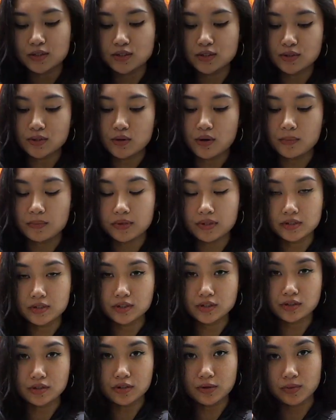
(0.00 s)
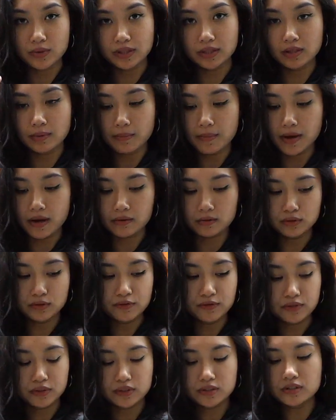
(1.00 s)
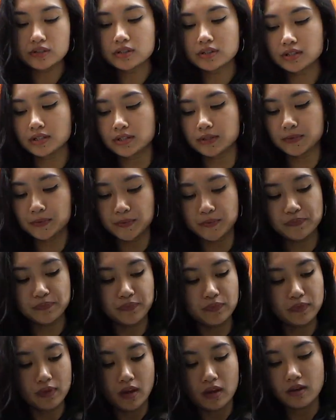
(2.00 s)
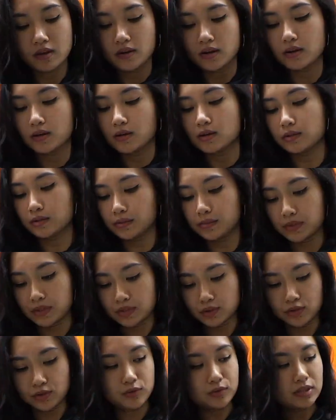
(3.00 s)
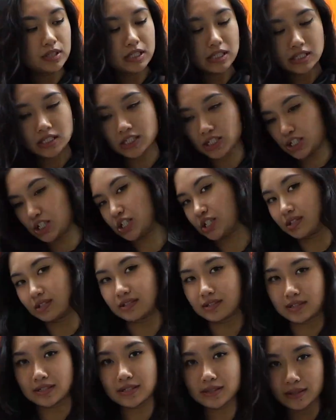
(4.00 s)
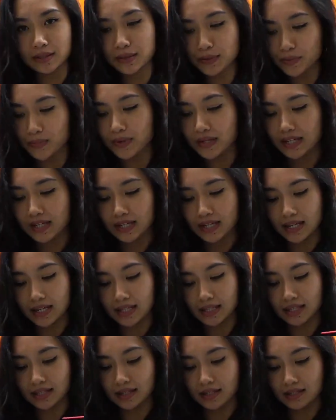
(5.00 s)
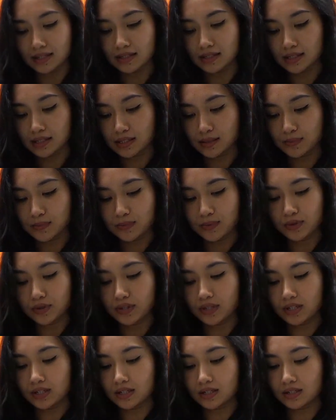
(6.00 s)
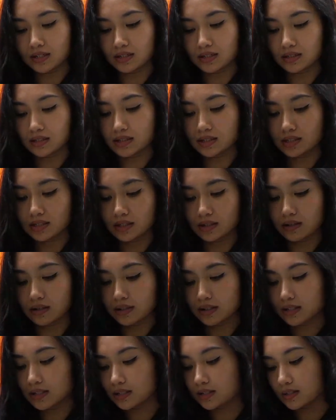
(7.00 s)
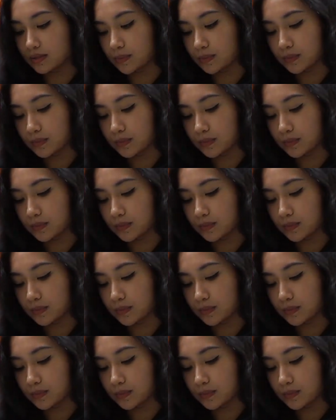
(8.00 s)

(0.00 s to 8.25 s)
So I'm going to start with the barrel first. I'm going to do this, shake this a little bit, and then spray it inside.